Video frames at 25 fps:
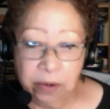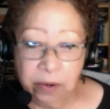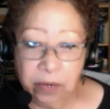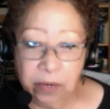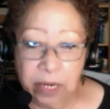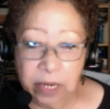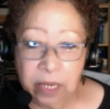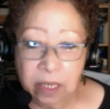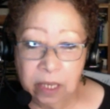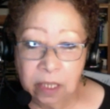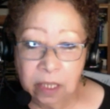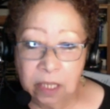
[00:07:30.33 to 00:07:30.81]

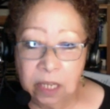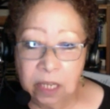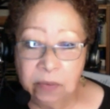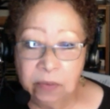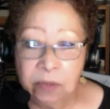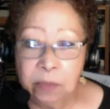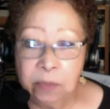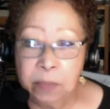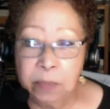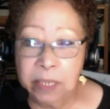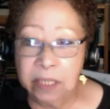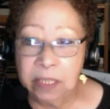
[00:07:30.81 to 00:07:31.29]
And even
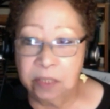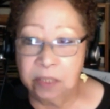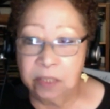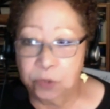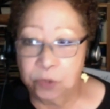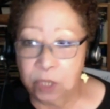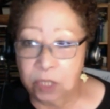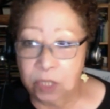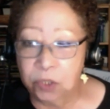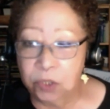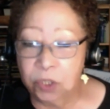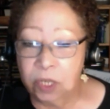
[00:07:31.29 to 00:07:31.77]
in my
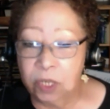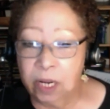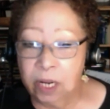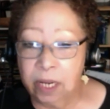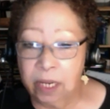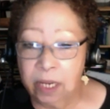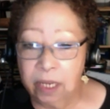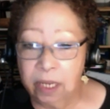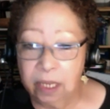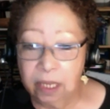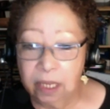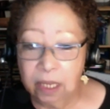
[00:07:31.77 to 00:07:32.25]
dissertation,
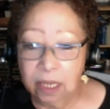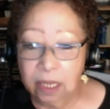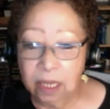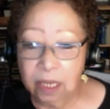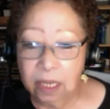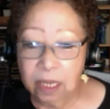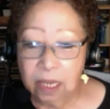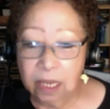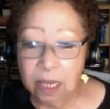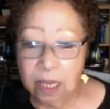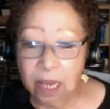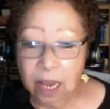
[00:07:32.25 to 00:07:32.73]
I
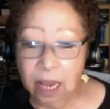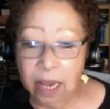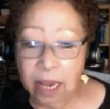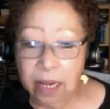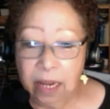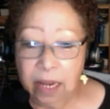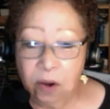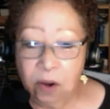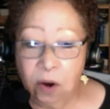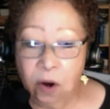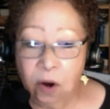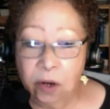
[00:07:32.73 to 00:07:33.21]

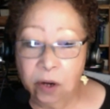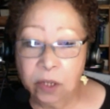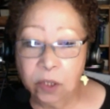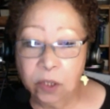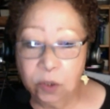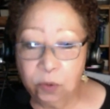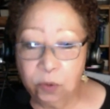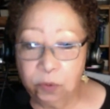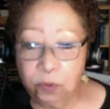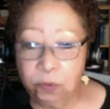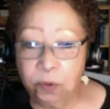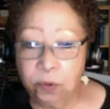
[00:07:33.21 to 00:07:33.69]

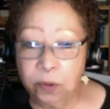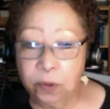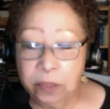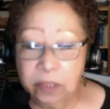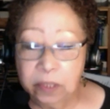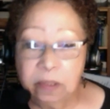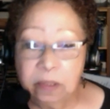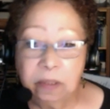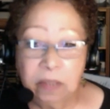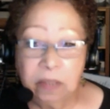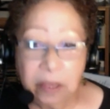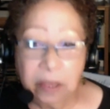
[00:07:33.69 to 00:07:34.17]
argue for the
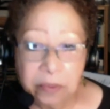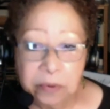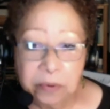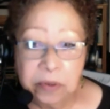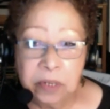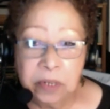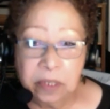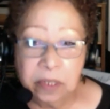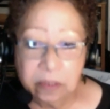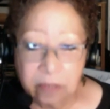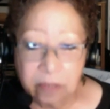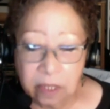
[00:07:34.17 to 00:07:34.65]

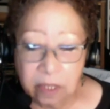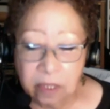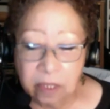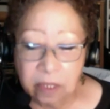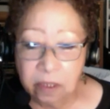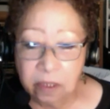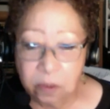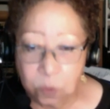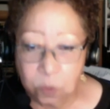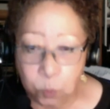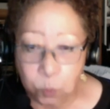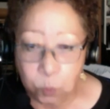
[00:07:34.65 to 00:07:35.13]
Southernness in
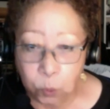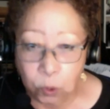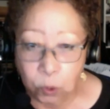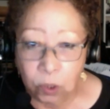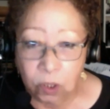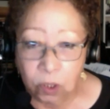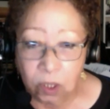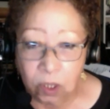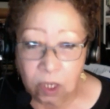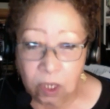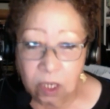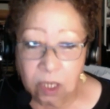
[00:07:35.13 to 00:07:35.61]
his
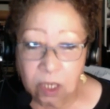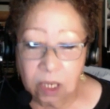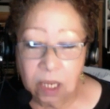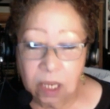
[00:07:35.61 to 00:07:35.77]
work.